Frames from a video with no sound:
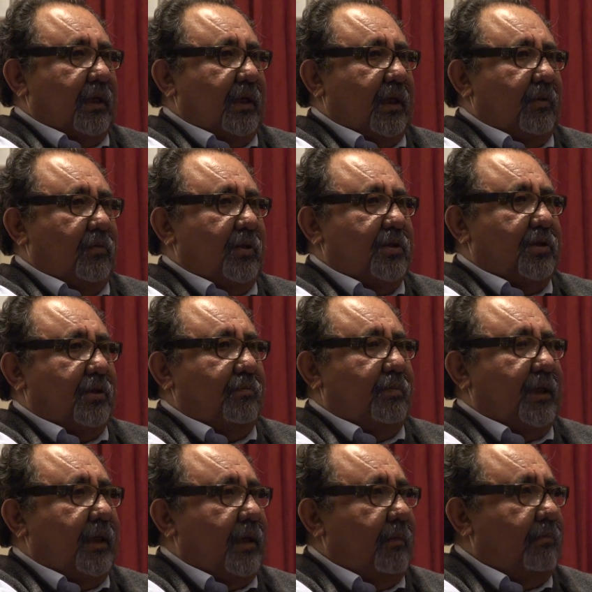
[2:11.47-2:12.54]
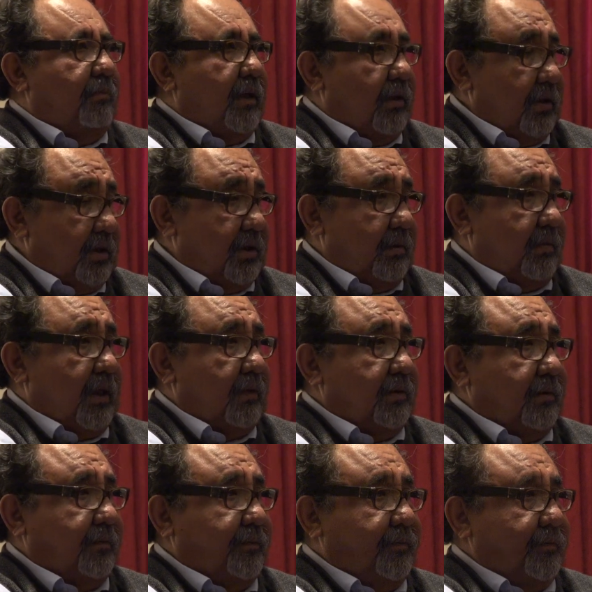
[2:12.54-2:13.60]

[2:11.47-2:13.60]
that we should be embarrassed about.